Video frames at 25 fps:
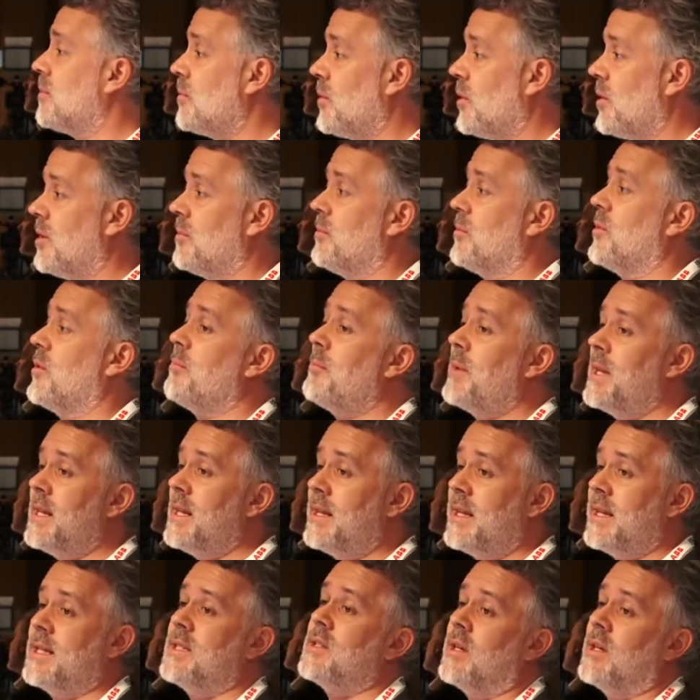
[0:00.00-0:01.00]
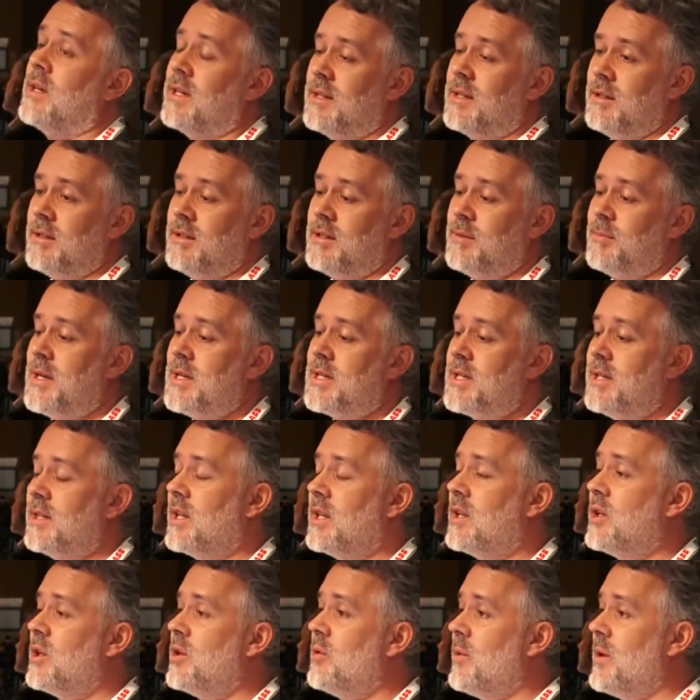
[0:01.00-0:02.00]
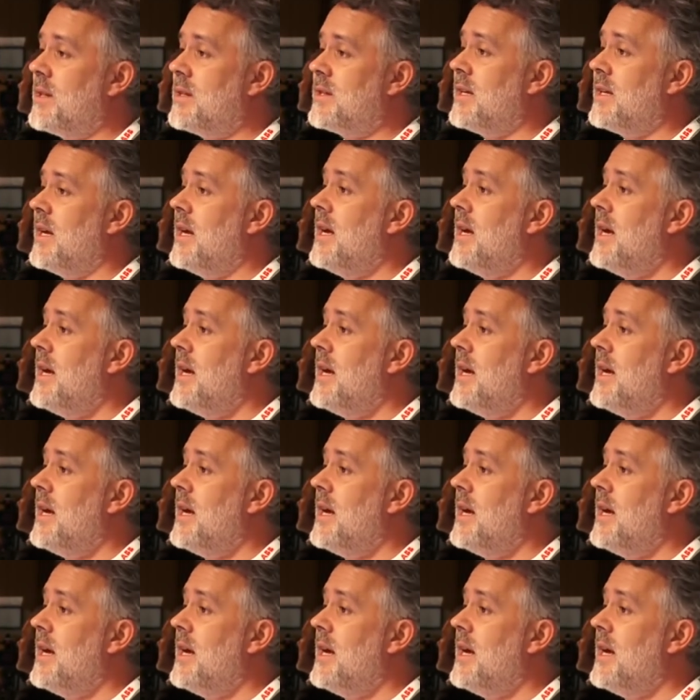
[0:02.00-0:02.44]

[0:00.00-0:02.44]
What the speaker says: More and more buildings, especially the new ones,